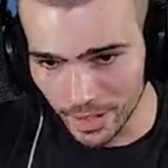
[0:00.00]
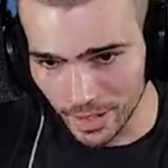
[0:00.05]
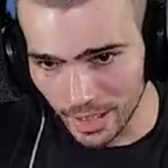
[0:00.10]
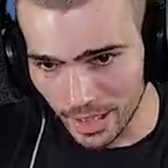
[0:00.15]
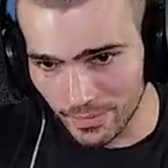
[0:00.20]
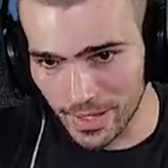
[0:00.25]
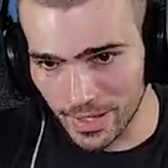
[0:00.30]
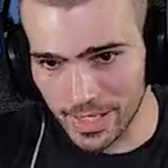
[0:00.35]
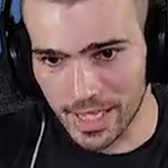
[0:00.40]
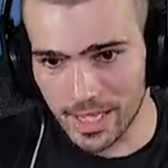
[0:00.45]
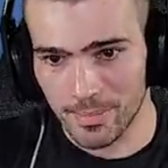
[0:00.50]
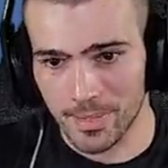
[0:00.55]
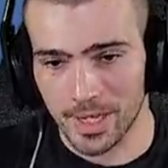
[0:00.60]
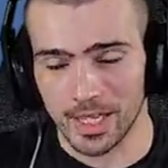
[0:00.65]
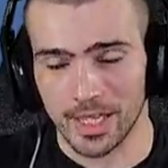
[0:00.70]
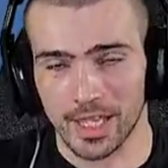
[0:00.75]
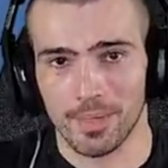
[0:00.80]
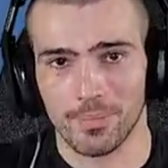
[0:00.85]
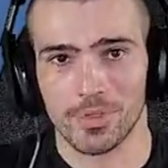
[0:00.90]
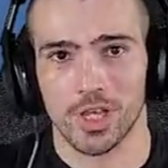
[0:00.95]
If I get my
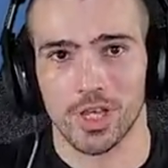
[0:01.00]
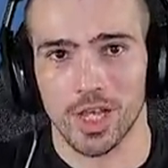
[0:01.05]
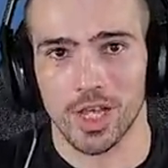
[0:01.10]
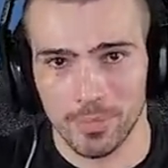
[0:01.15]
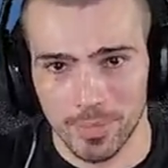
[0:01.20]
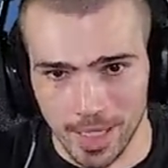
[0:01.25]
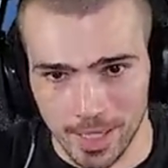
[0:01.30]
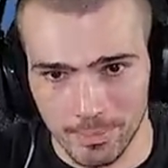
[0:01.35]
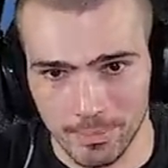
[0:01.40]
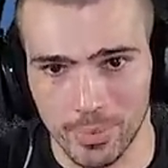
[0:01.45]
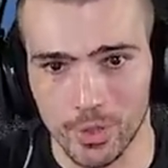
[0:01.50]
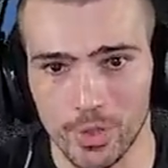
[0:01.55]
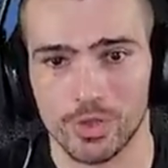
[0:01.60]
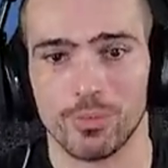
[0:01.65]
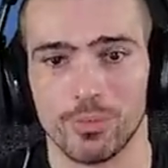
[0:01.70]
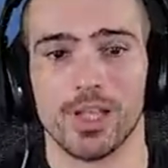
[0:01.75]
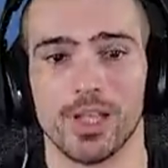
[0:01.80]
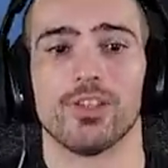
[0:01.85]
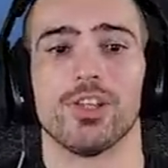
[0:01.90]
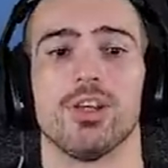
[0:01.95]
hips up, I push
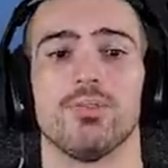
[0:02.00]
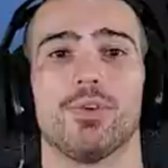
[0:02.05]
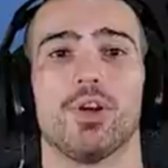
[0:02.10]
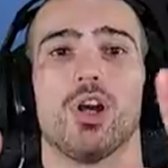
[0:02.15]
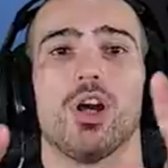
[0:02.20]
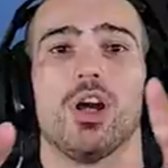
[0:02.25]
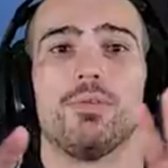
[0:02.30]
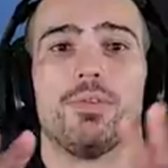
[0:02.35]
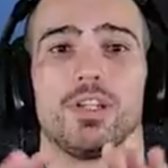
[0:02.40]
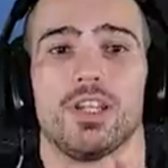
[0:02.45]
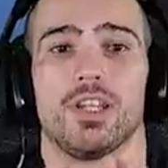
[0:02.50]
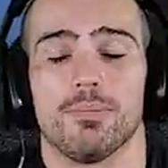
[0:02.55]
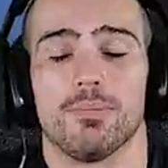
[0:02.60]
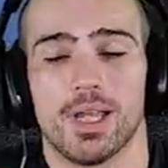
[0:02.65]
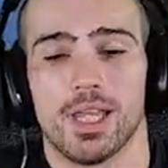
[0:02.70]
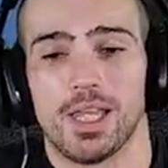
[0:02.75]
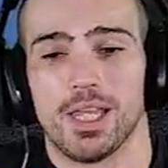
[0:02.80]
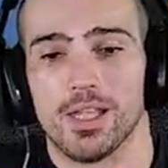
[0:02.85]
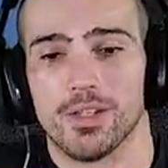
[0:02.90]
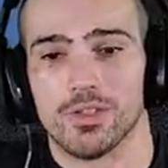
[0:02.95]
myself off and get
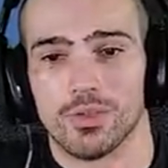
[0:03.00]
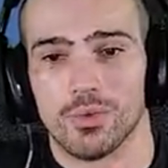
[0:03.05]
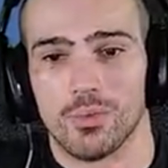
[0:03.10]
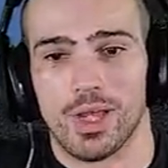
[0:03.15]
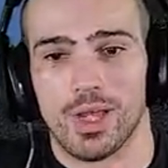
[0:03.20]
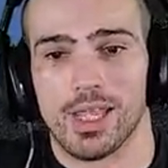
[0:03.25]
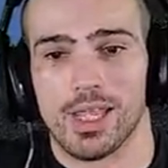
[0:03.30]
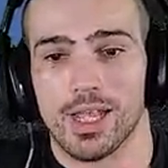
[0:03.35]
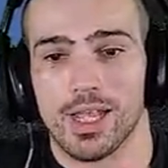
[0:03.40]
my hands away.